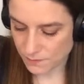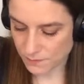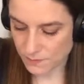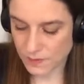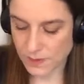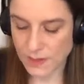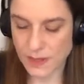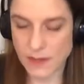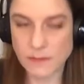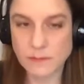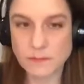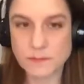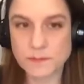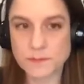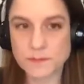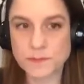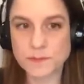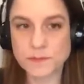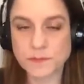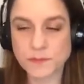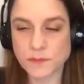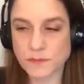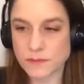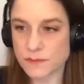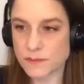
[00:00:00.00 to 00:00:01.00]
Okay,
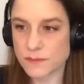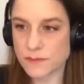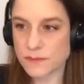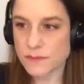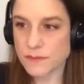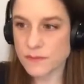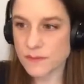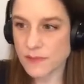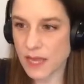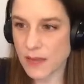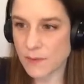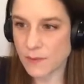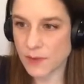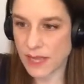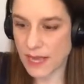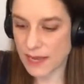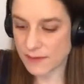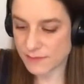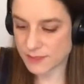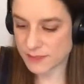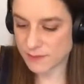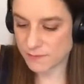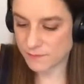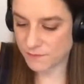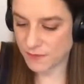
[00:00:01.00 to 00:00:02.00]
and we'll have
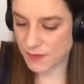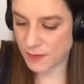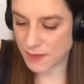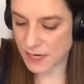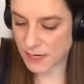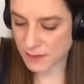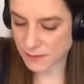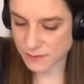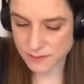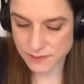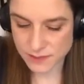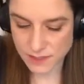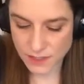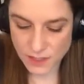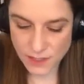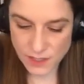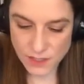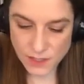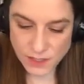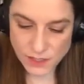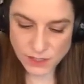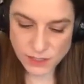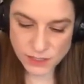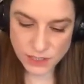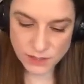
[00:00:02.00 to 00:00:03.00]
some females.
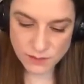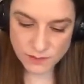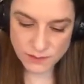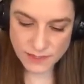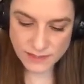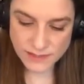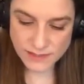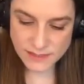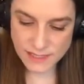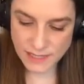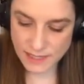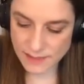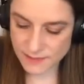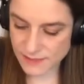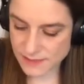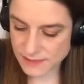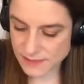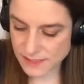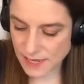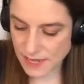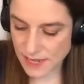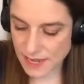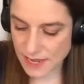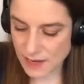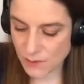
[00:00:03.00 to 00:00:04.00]
So let's say this
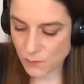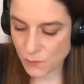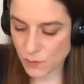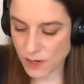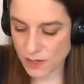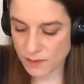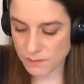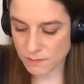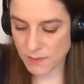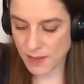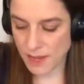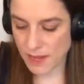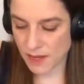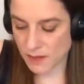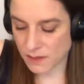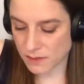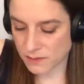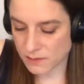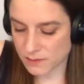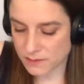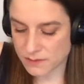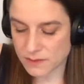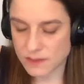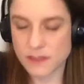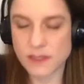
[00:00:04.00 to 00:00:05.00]
A1
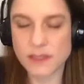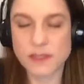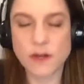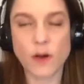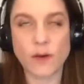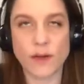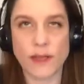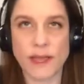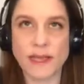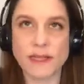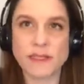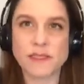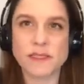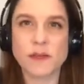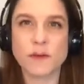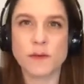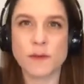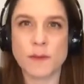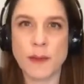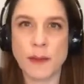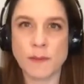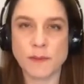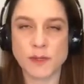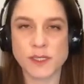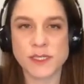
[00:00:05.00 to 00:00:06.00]
male. Okay, so
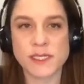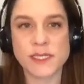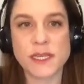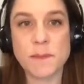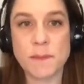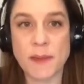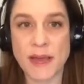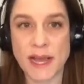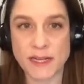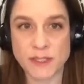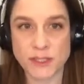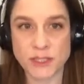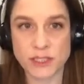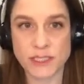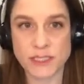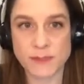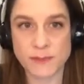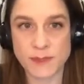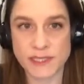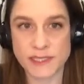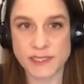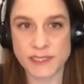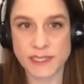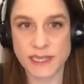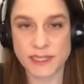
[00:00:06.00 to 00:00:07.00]
remember, sympatric
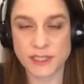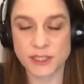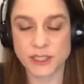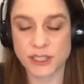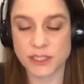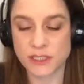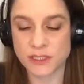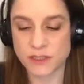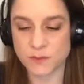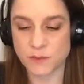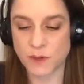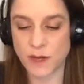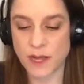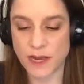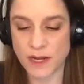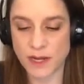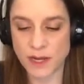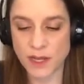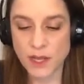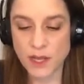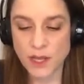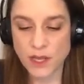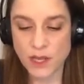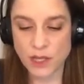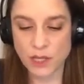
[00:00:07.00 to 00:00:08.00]
speciation is when
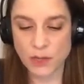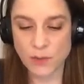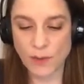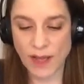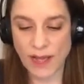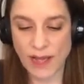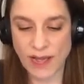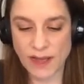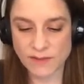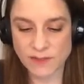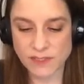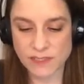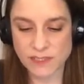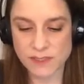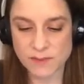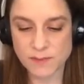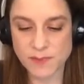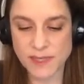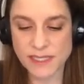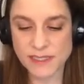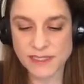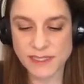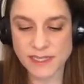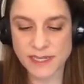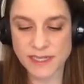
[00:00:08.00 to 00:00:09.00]
you have a
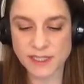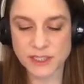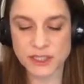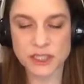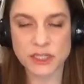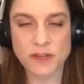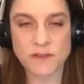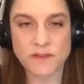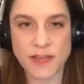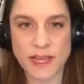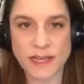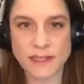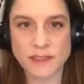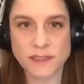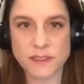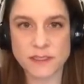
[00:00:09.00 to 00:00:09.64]
speciation event.